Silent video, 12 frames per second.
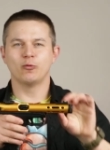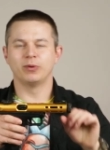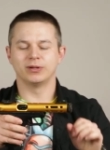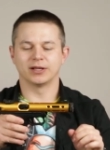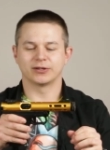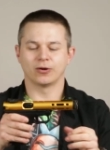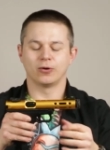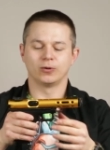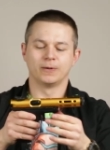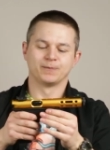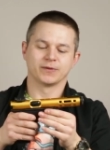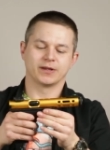wobble at all.
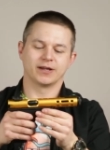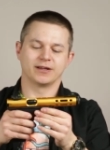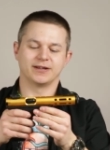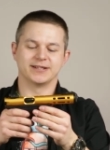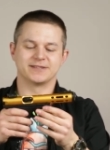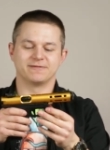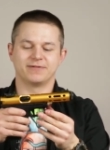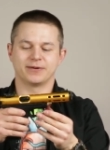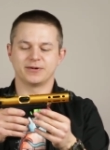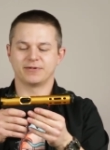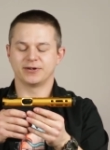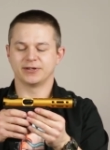Uh, it's
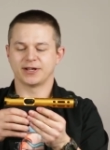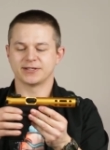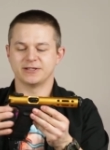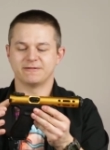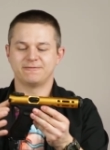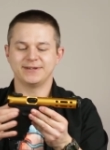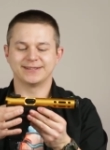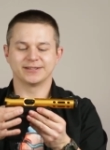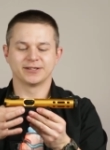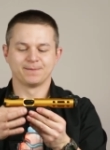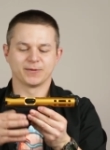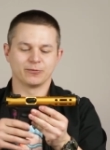very, very nicely fitted
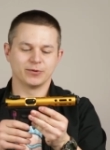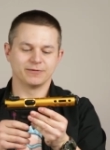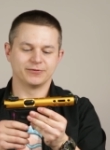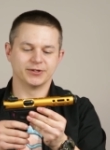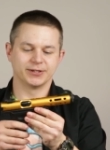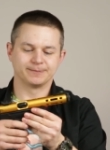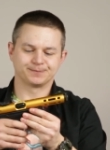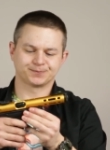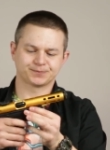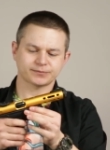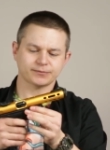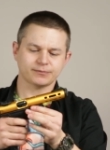with the
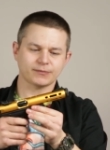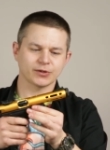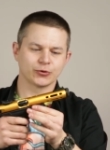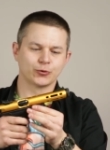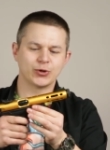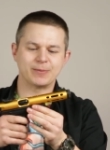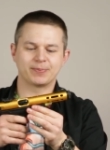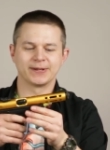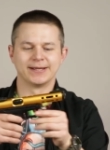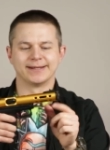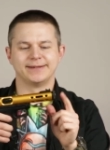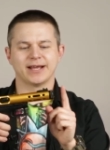grip.
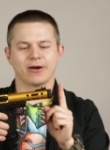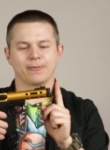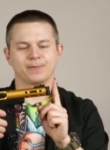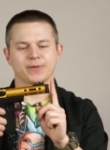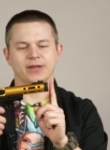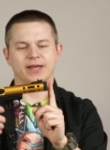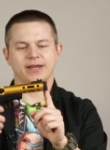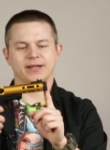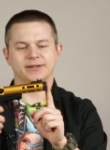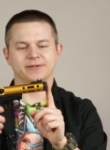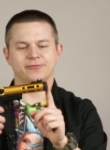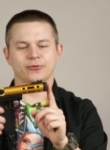Now,
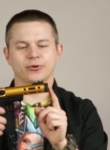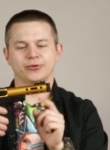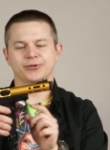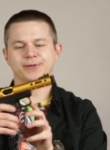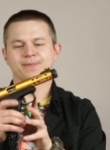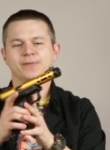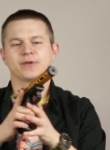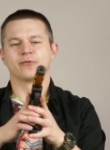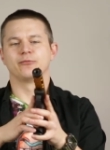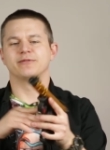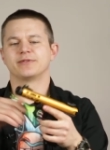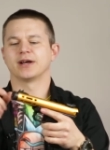in the front,
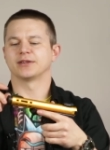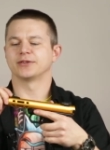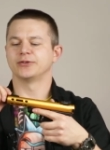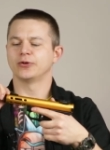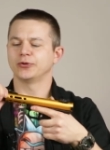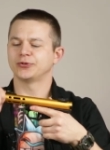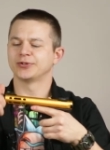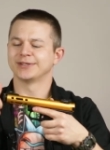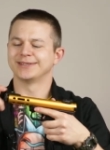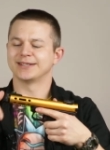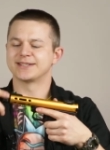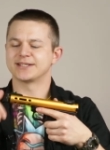we've got a knot
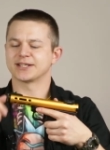that